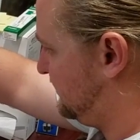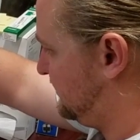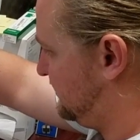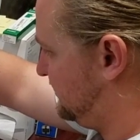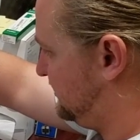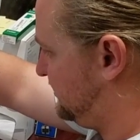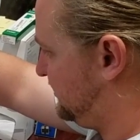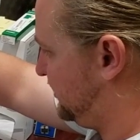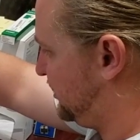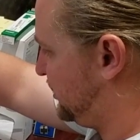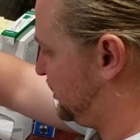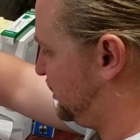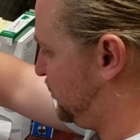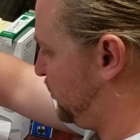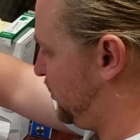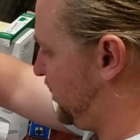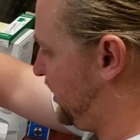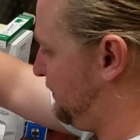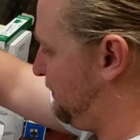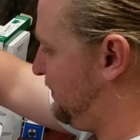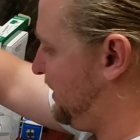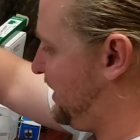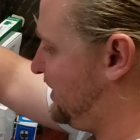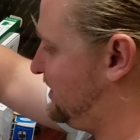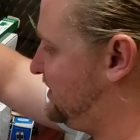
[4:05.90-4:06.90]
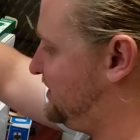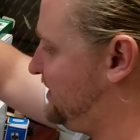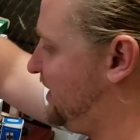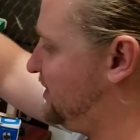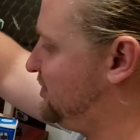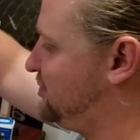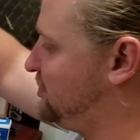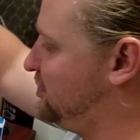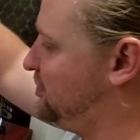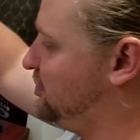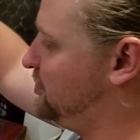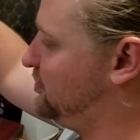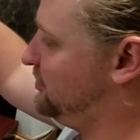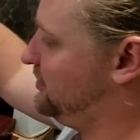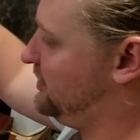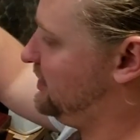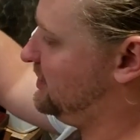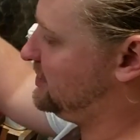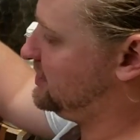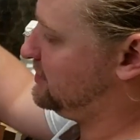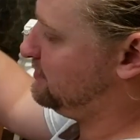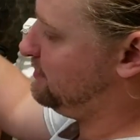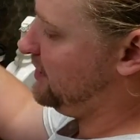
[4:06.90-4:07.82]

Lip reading: So you're going to want to pay attention doing this,